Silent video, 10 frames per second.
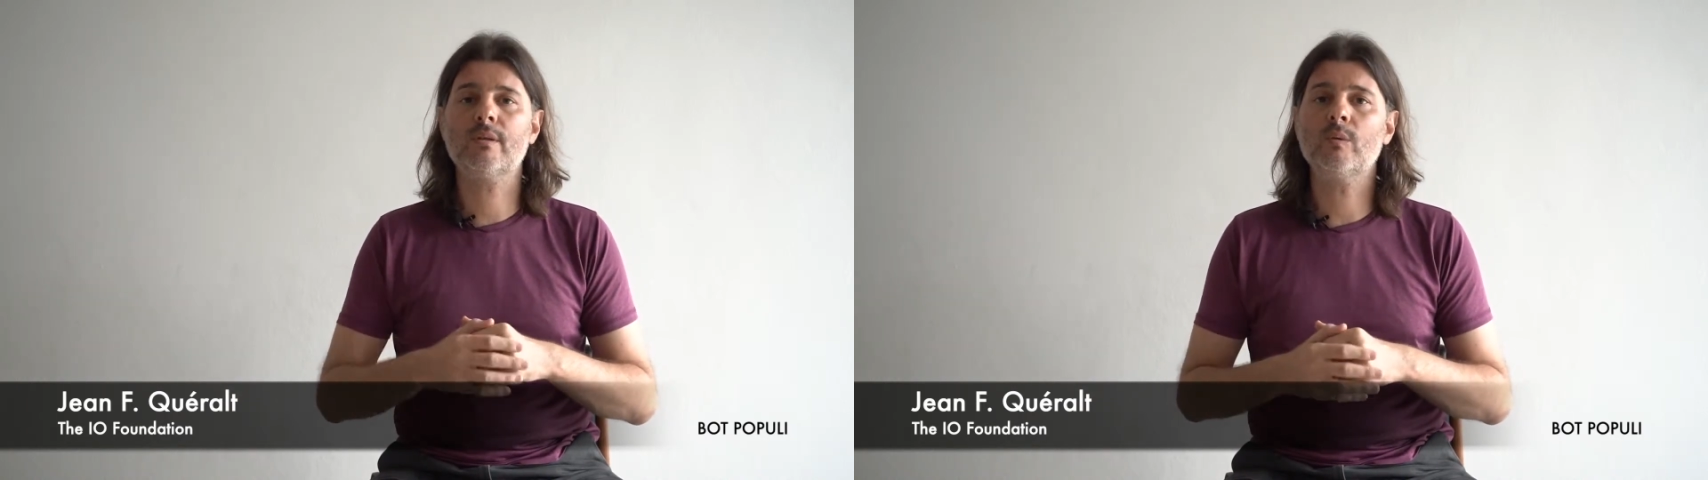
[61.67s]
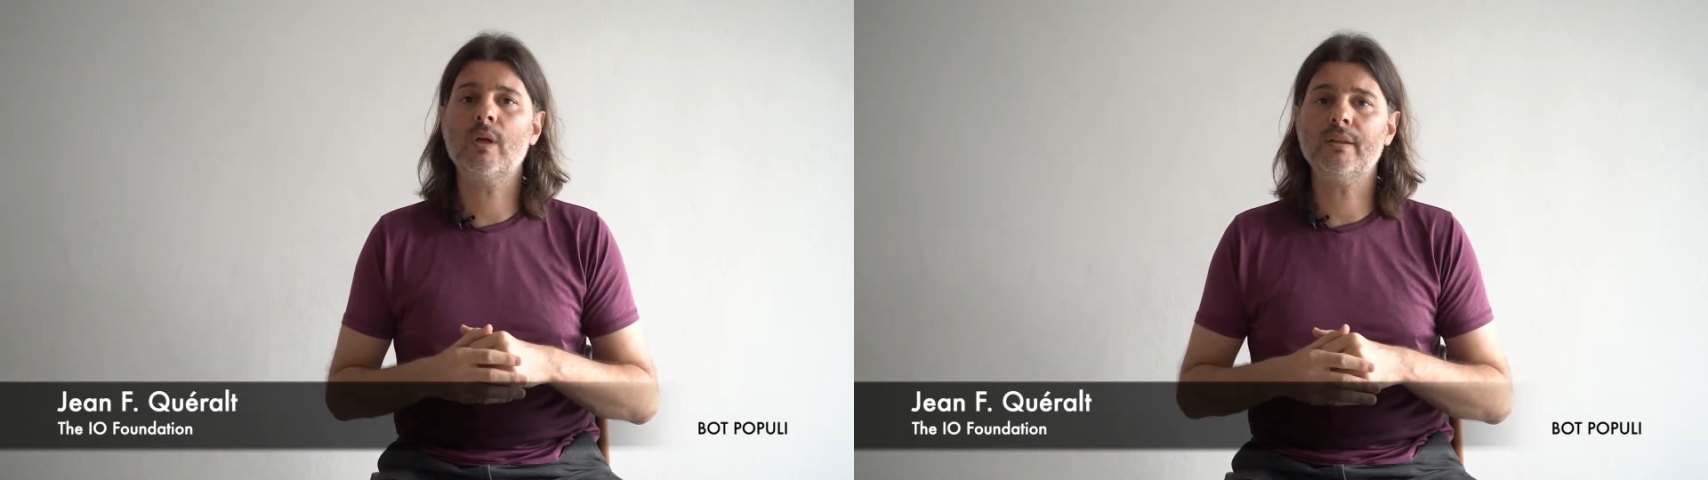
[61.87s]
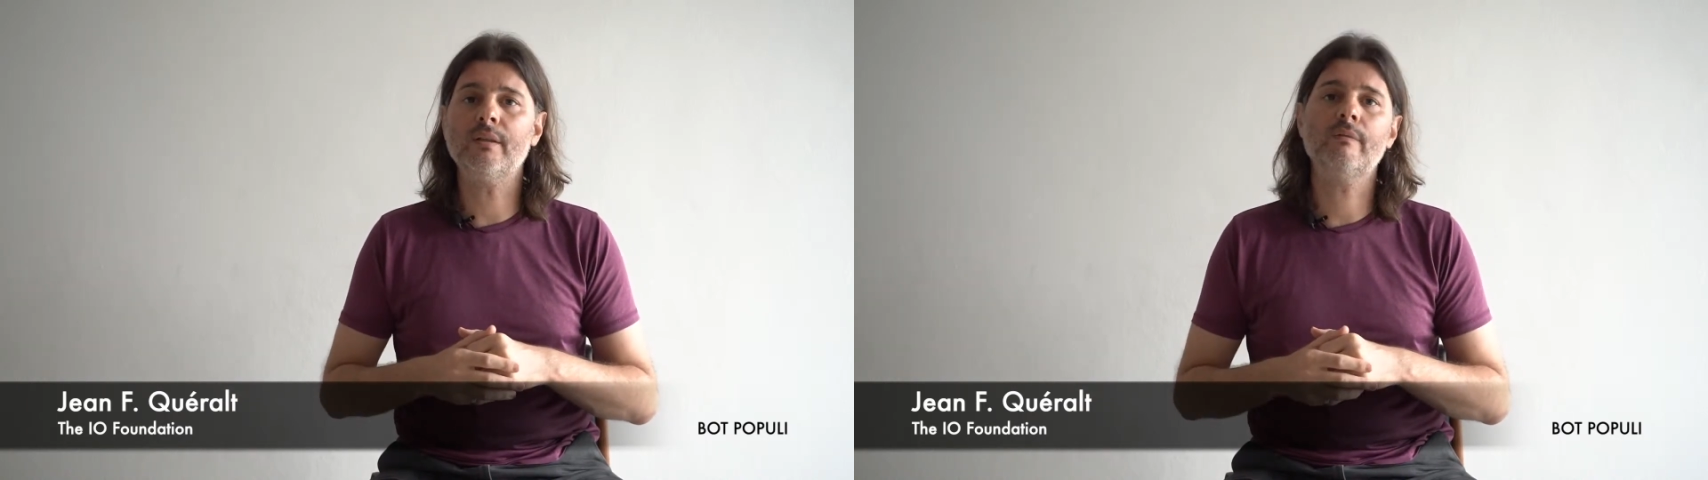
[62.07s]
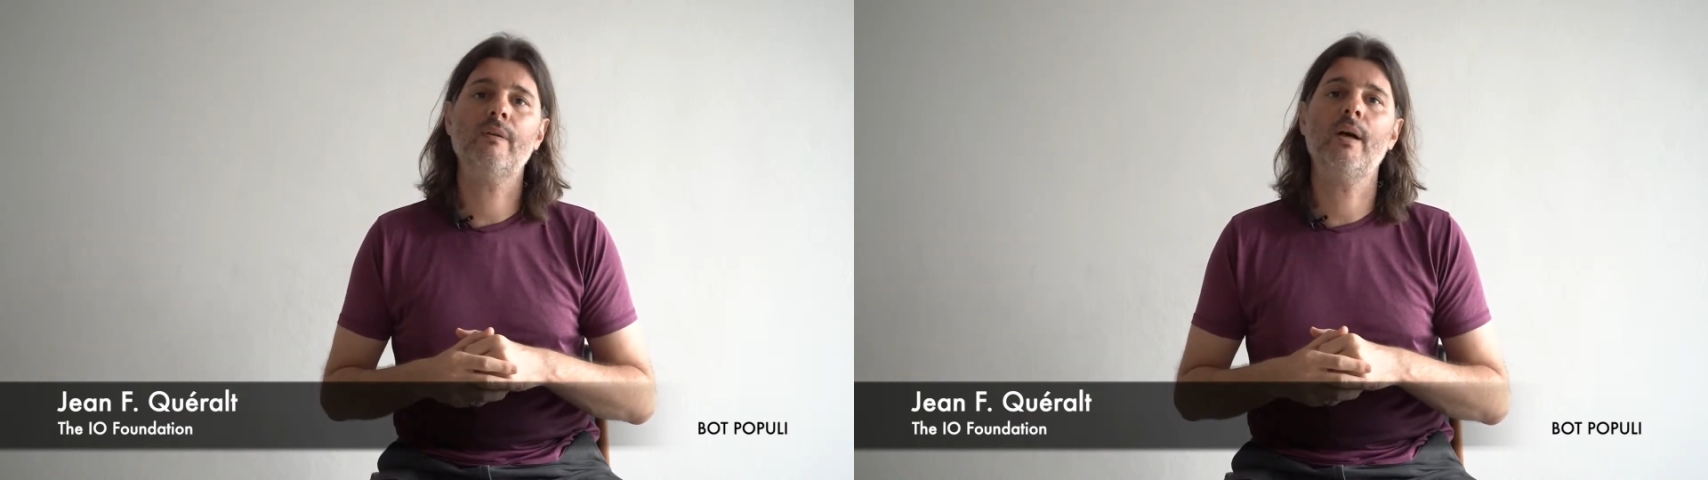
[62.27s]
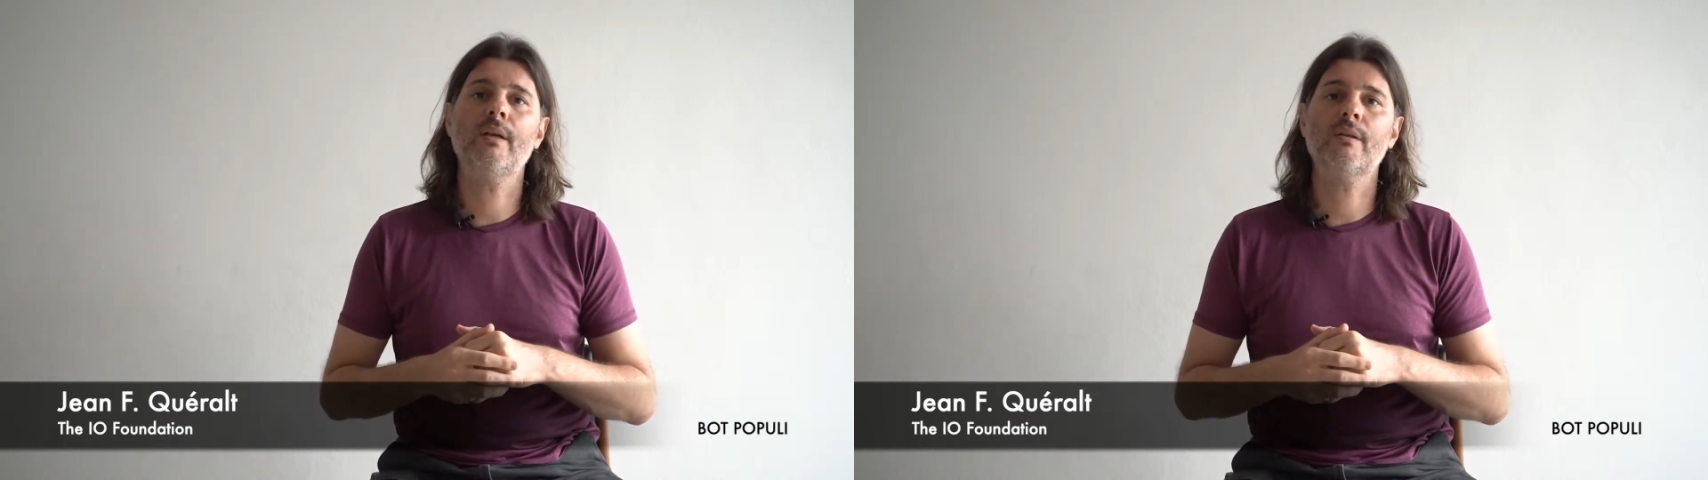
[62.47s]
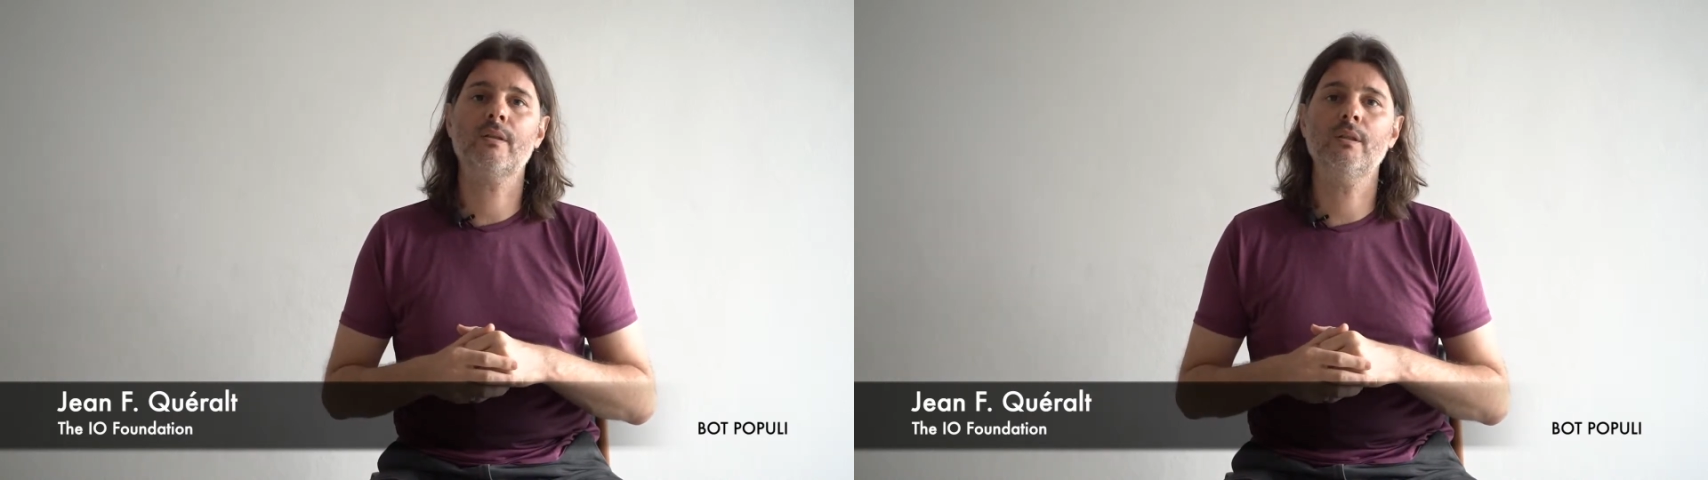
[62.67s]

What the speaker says: that we identified as